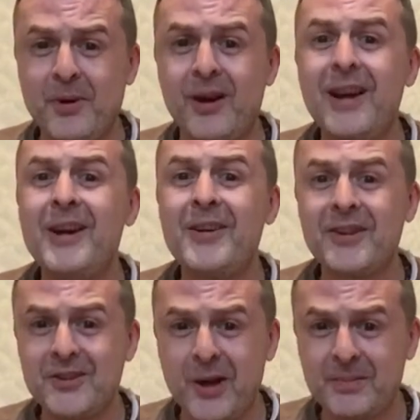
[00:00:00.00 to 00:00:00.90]
but
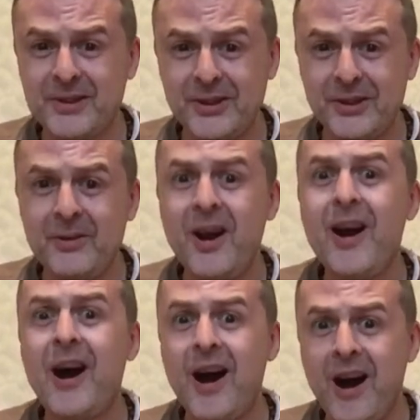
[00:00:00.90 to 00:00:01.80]
the top two
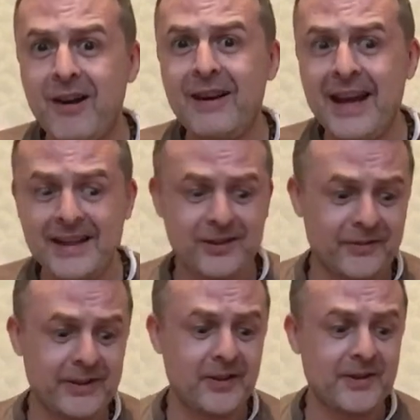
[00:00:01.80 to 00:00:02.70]
are ahead
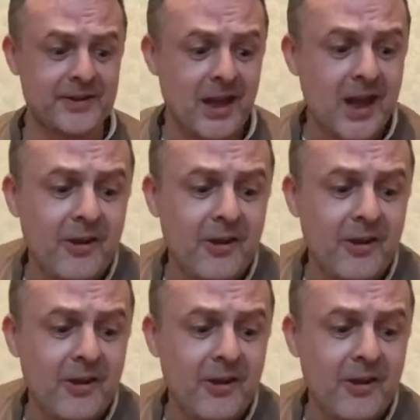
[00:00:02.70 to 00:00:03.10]
of the others.